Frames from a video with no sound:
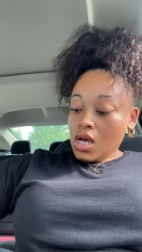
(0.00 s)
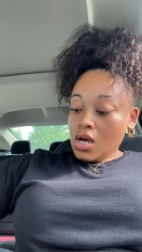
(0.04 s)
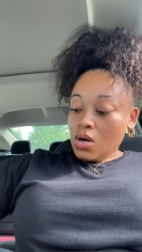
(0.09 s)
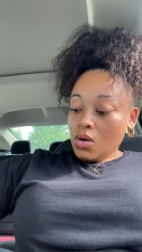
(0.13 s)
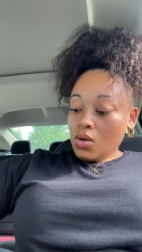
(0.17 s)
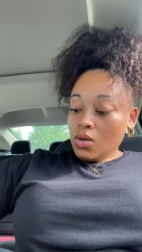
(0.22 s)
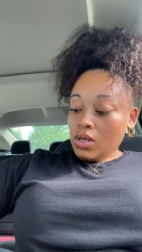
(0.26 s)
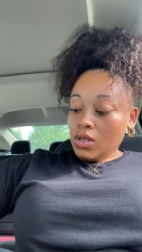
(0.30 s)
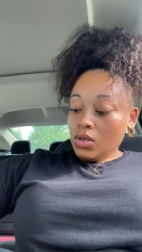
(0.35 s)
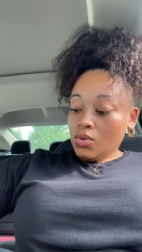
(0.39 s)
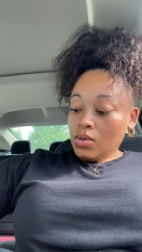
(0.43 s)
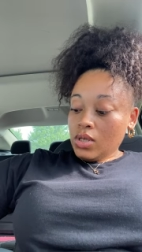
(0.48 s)

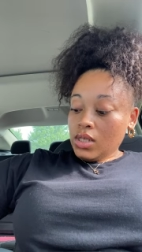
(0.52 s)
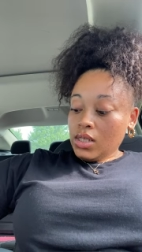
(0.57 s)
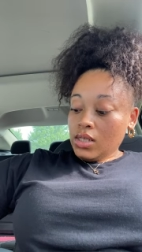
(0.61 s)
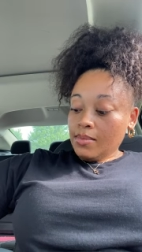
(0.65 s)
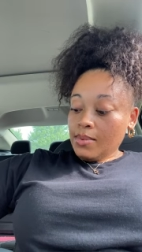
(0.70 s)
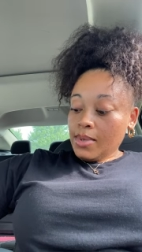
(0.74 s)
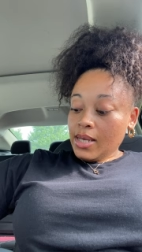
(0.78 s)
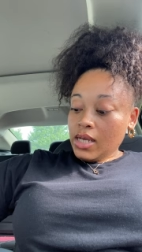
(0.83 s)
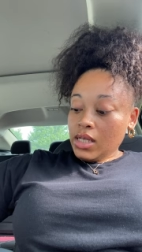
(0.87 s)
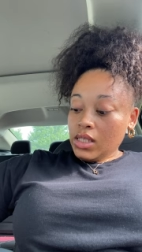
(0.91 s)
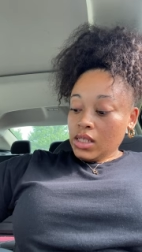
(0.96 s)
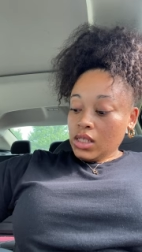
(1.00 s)
or you need to
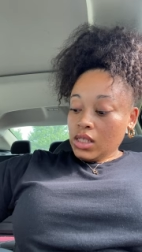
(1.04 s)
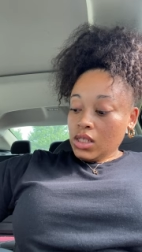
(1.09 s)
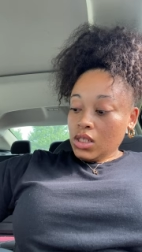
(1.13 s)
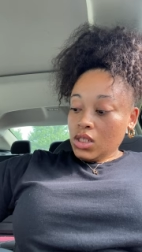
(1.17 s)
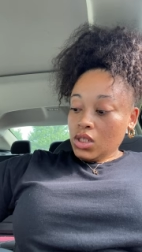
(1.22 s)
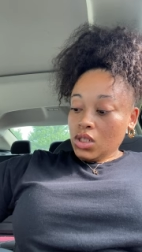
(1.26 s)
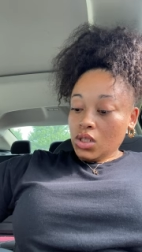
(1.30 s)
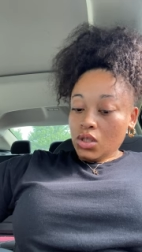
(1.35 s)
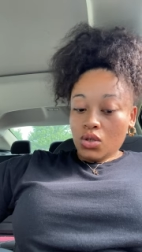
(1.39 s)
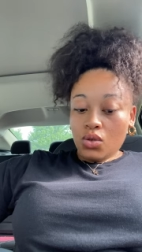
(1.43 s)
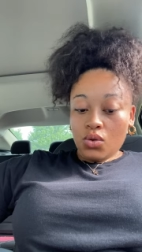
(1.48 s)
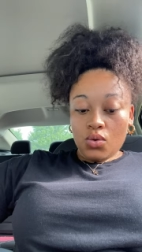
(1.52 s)
pay
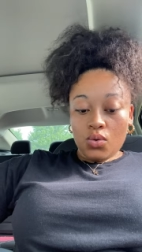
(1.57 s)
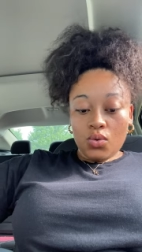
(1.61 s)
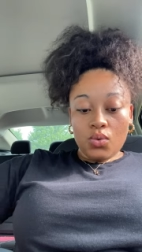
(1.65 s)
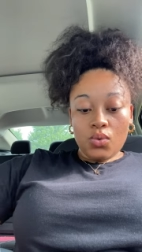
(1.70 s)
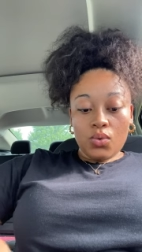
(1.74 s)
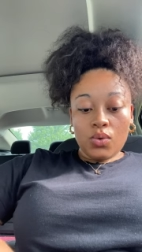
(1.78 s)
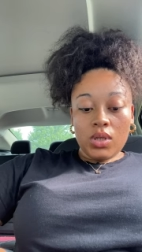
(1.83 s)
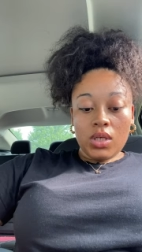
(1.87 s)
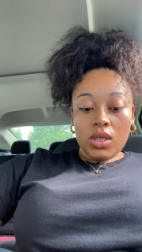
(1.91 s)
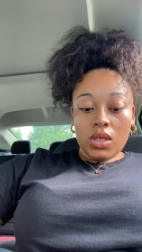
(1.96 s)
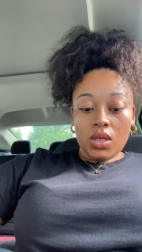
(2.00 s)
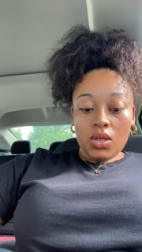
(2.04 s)
attention to
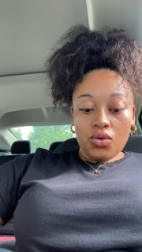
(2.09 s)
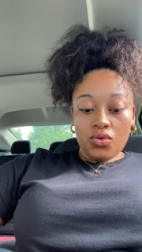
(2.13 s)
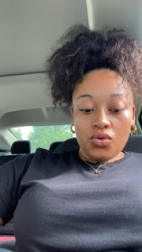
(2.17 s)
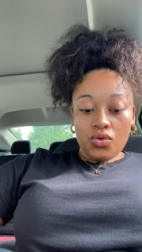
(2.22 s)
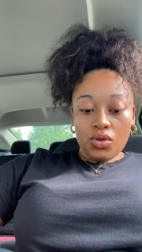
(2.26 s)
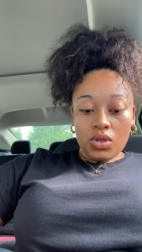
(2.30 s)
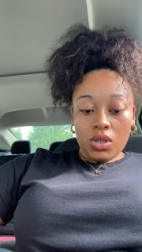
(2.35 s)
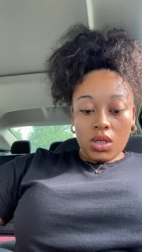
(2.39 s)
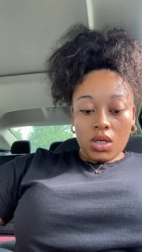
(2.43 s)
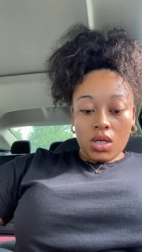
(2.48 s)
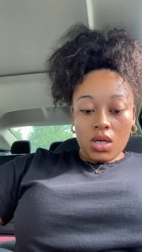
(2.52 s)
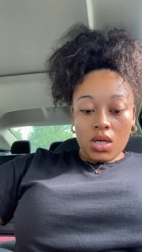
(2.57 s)
the
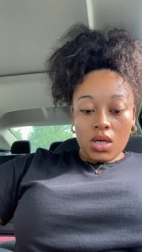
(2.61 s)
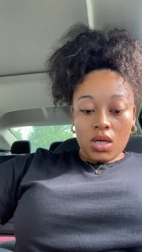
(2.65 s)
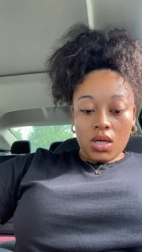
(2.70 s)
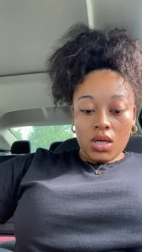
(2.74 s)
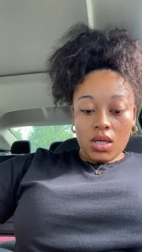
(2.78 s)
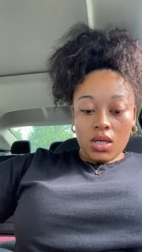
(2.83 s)
energy